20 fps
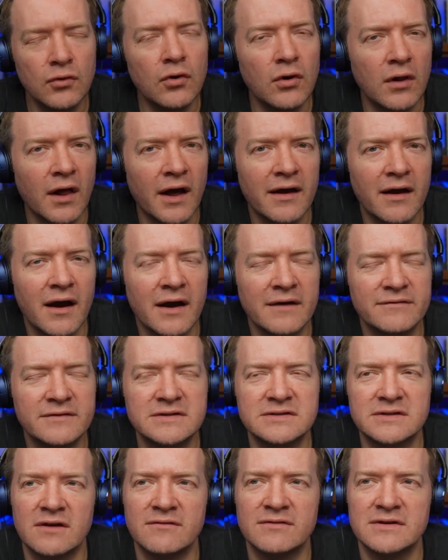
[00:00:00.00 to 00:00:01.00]
I've
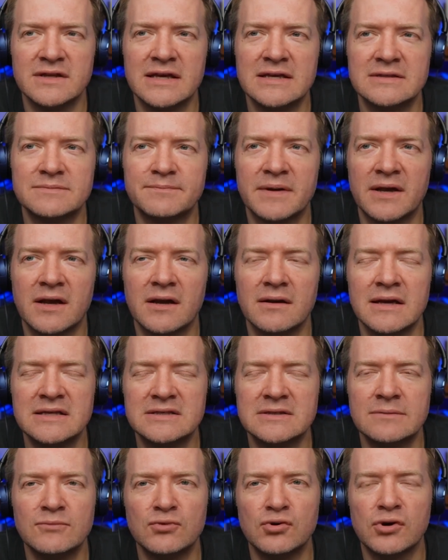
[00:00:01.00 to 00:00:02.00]
discovered it's
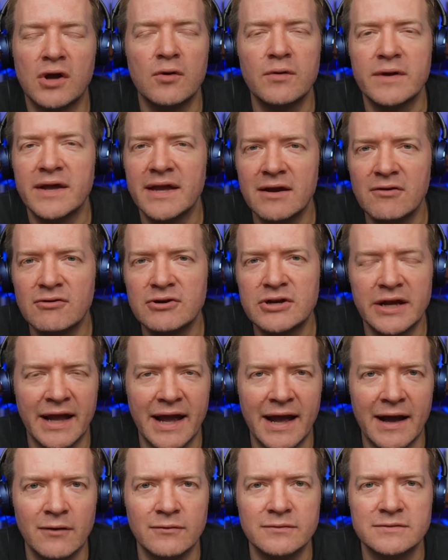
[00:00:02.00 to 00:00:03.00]
a more coherent
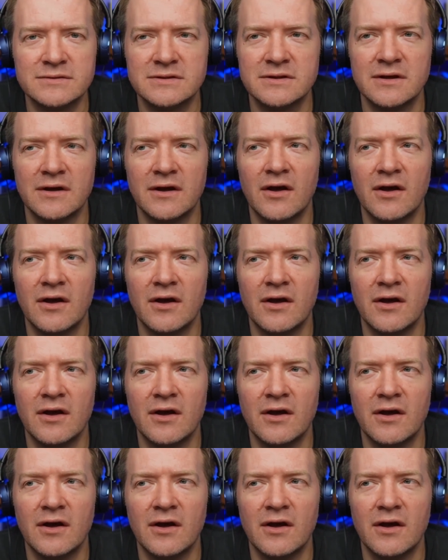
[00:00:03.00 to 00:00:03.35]
account